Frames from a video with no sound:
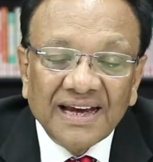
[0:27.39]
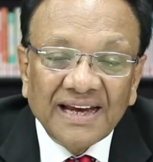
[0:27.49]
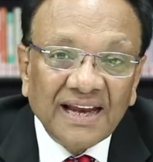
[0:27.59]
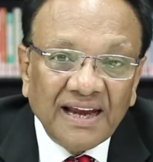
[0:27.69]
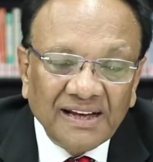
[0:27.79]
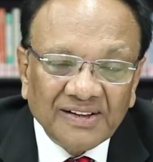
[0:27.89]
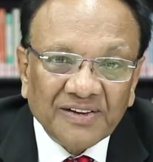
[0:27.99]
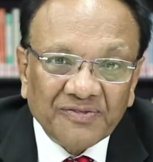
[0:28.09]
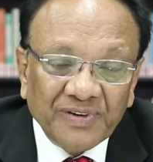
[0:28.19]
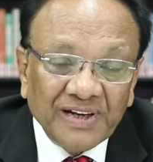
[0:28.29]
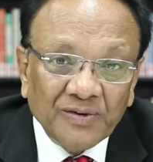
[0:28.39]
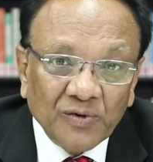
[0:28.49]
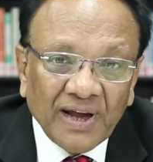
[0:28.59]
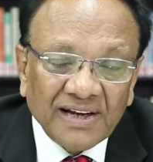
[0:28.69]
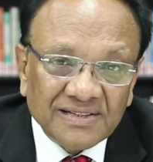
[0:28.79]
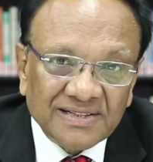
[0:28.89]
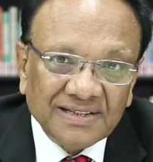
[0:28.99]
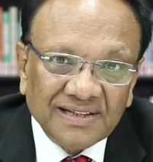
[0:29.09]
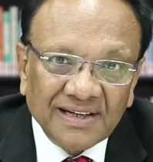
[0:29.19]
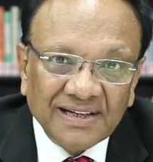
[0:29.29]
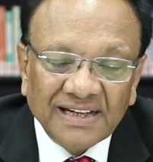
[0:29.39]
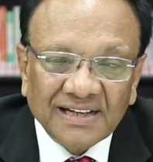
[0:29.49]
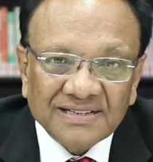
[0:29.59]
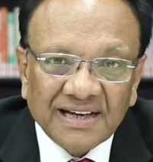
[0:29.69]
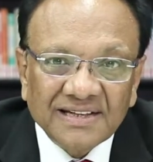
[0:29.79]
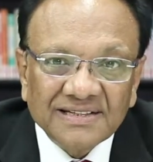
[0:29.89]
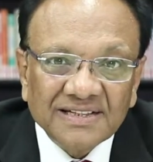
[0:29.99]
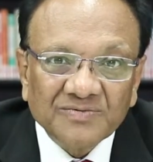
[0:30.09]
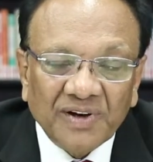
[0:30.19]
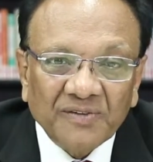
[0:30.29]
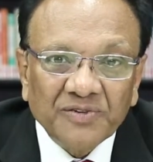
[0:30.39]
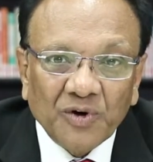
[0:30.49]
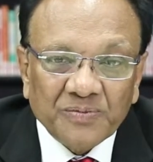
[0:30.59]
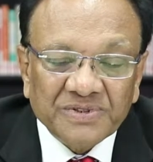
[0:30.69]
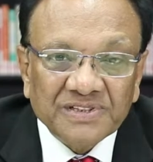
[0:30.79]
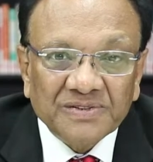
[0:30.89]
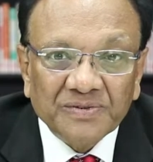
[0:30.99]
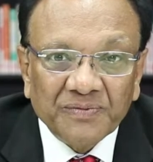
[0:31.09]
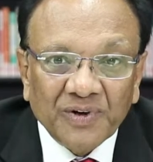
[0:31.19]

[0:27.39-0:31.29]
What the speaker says: in any other field, look at data science as one of the options,